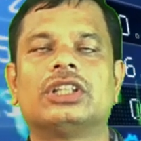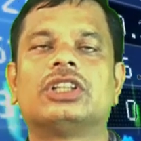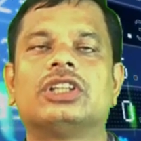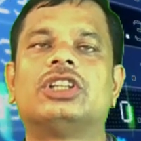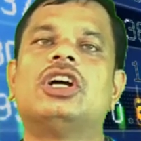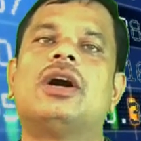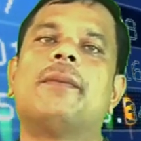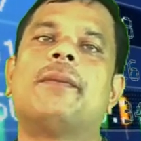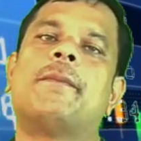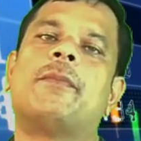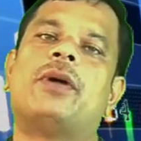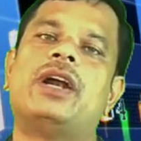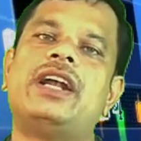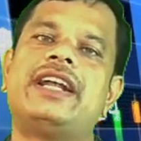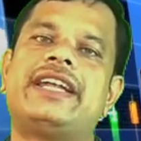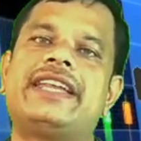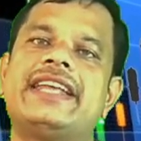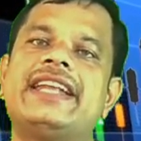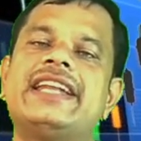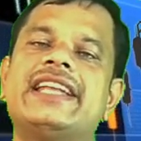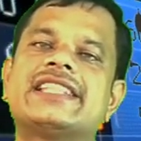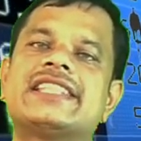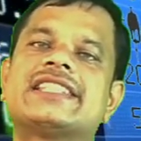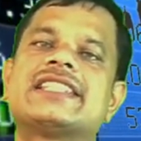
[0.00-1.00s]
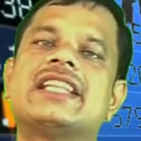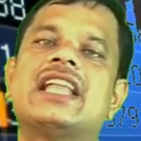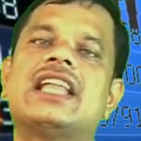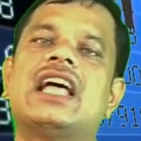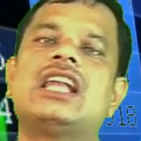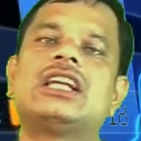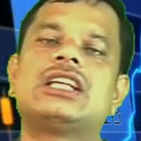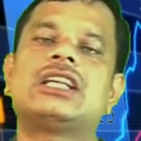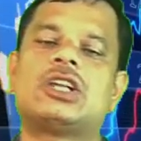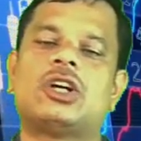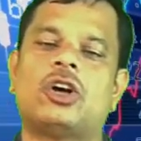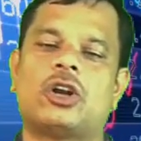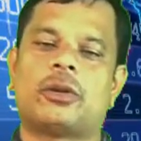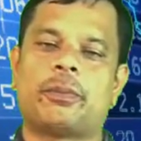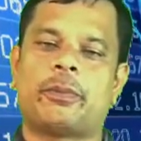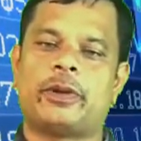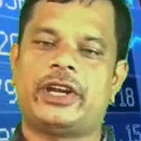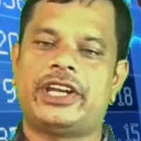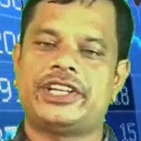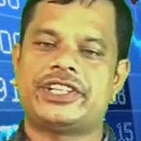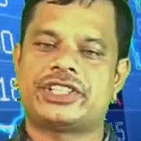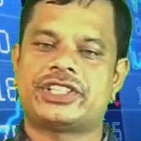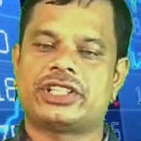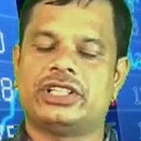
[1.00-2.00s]
The multinational
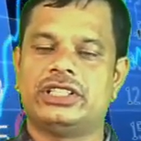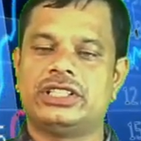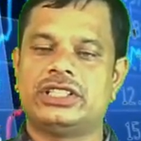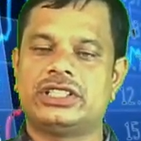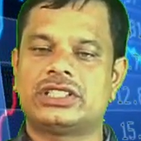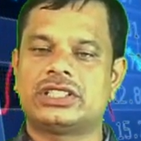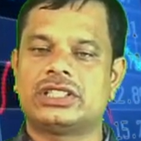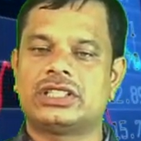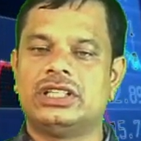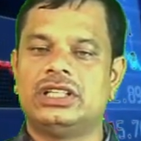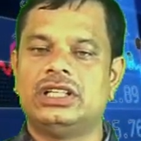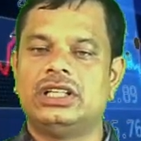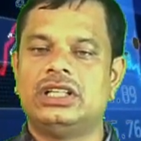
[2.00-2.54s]
corporations,